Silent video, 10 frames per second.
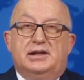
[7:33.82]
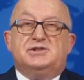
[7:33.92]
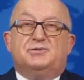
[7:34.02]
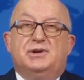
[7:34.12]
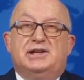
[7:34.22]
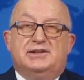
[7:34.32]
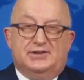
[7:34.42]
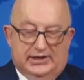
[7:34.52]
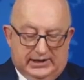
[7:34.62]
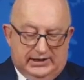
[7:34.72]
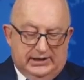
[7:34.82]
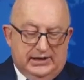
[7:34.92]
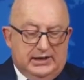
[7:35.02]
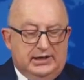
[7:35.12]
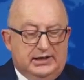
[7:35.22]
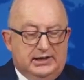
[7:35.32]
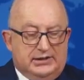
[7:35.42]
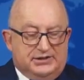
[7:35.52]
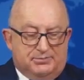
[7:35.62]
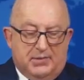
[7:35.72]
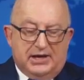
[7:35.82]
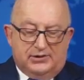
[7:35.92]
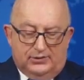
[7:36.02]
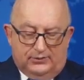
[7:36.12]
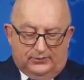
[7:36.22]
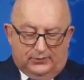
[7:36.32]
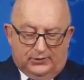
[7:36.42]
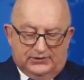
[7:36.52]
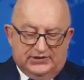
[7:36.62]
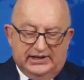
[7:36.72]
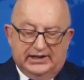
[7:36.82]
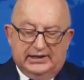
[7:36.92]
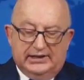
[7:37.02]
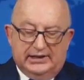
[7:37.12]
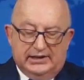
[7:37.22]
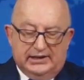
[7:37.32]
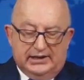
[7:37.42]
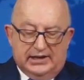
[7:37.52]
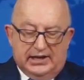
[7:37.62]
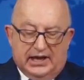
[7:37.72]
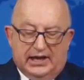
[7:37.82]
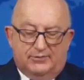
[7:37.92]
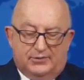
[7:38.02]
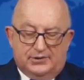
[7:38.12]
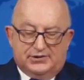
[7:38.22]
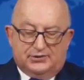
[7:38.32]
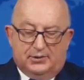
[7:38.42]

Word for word: Let's read it together. It's Matthew 14 and verse